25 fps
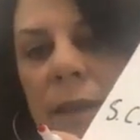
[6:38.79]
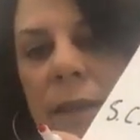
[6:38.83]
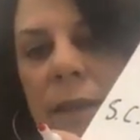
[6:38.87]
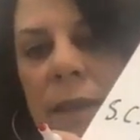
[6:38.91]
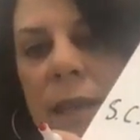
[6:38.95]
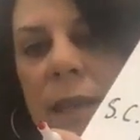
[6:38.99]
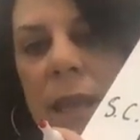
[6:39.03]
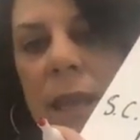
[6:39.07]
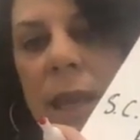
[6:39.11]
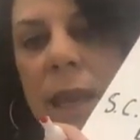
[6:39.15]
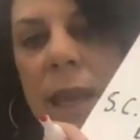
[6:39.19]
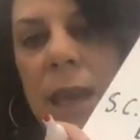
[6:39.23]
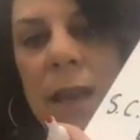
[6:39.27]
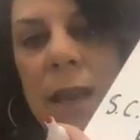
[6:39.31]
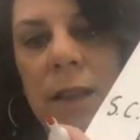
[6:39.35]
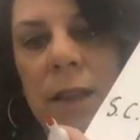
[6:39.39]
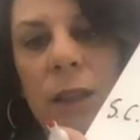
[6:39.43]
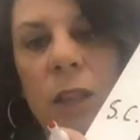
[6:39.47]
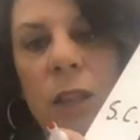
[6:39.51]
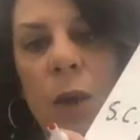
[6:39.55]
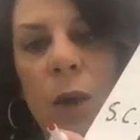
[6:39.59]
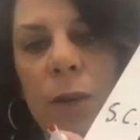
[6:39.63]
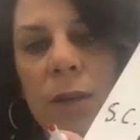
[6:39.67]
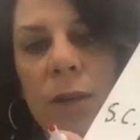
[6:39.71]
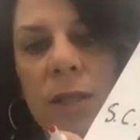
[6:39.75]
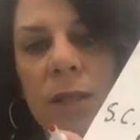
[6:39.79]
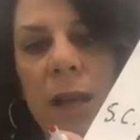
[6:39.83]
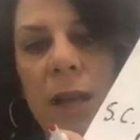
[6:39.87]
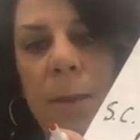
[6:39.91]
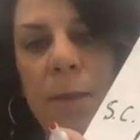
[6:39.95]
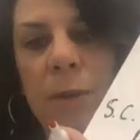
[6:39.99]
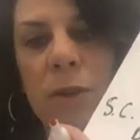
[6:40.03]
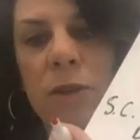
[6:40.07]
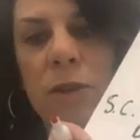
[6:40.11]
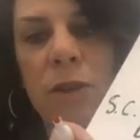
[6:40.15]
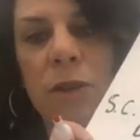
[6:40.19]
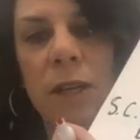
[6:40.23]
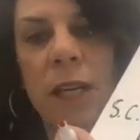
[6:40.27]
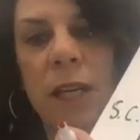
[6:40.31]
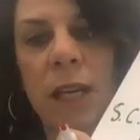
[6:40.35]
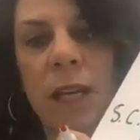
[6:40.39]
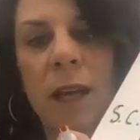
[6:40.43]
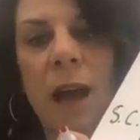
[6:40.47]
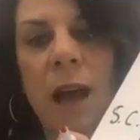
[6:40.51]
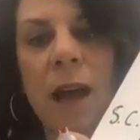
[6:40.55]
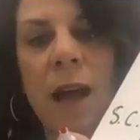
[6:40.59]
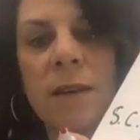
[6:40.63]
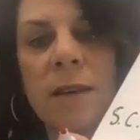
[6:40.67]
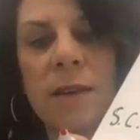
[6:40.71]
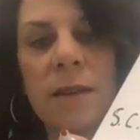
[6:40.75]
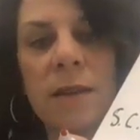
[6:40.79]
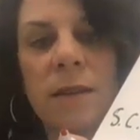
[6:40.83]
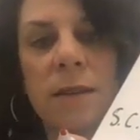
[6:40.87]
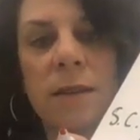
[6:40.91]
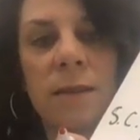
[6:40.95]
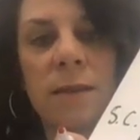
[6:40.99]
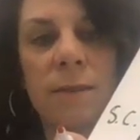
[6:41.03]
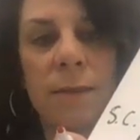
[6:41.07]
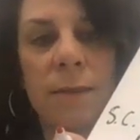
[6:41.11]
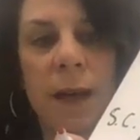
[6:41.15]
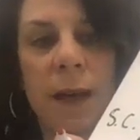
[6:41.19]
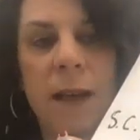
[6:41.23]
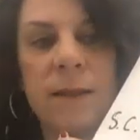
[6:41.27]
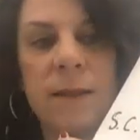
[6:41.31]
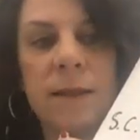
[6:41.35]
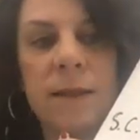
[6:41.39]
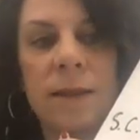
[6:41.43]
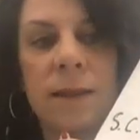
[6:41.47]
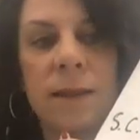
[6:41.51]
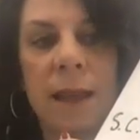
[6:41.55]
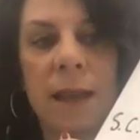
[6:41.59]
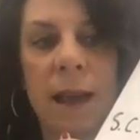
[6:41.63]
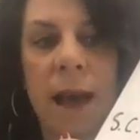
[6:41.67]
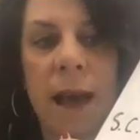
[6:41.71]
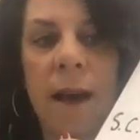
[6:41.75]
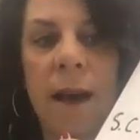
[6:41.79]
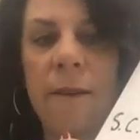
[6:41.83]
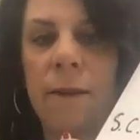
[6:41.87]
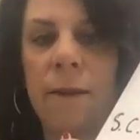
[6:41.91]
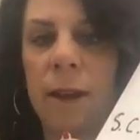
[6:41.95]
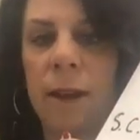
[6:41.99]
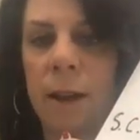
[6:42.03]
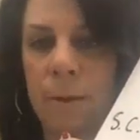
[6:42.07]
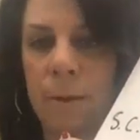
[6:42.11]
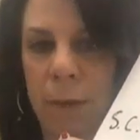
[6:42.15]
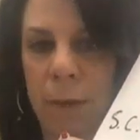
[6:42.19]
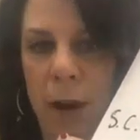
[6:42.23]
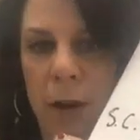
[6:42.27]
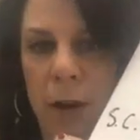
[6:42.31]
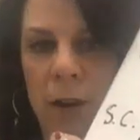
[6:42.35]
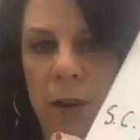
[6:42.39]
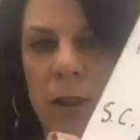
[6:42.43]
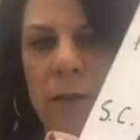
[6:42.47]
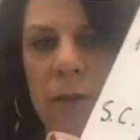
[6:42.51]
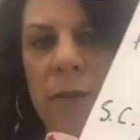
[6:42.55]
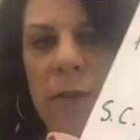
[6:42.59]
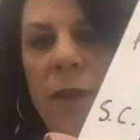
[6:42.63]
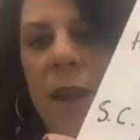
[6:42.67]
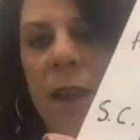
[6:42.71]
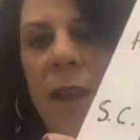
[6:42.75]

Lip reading: the lowest opportunity cost. Thus, they have comparative